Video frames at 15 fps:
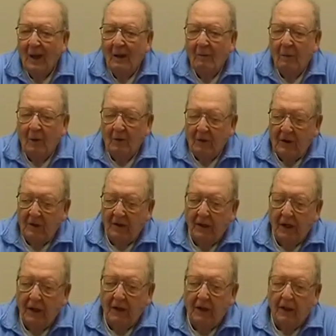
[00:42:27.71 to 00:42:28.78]
But we
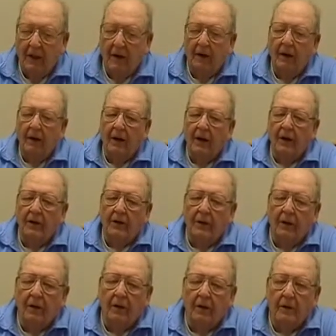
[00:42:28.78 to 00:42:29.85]
stayed there
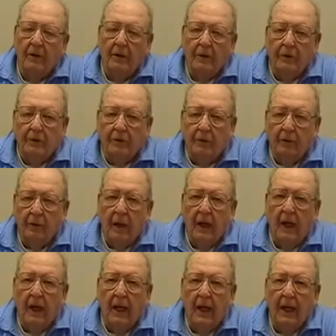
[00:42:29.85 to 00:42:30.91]
until
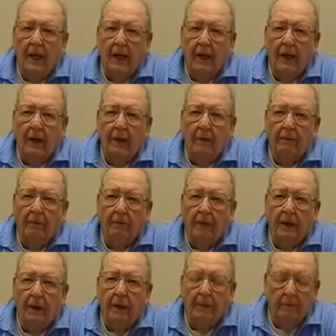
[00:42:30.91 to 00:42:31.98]
July of,
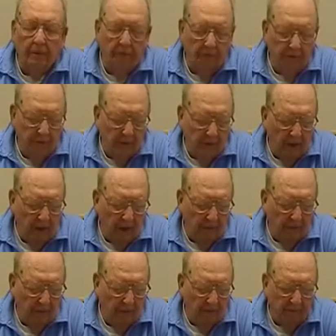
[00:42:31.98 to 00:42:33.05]
uh, July
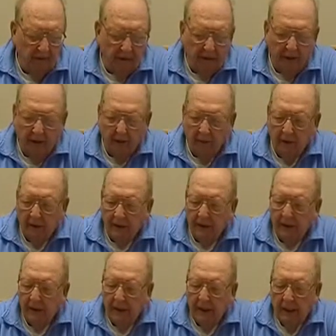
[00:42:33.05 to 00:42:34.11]
the fifth, I think it was,
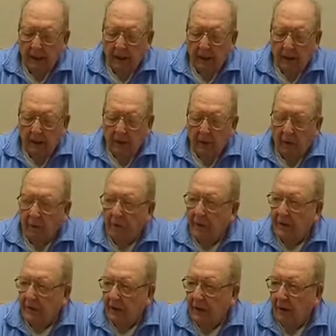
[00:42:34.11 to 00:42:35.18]
when
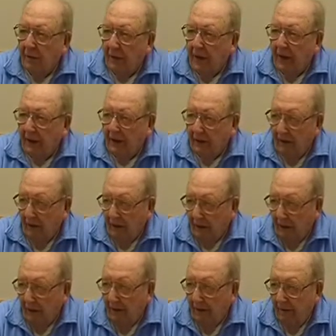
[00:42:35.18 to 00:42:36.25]
we sailed back to
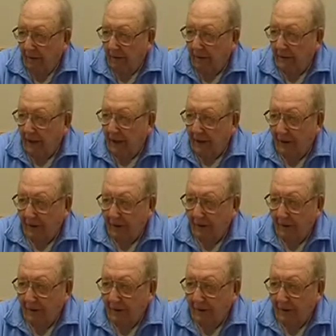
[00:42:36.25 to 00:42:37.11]
the States.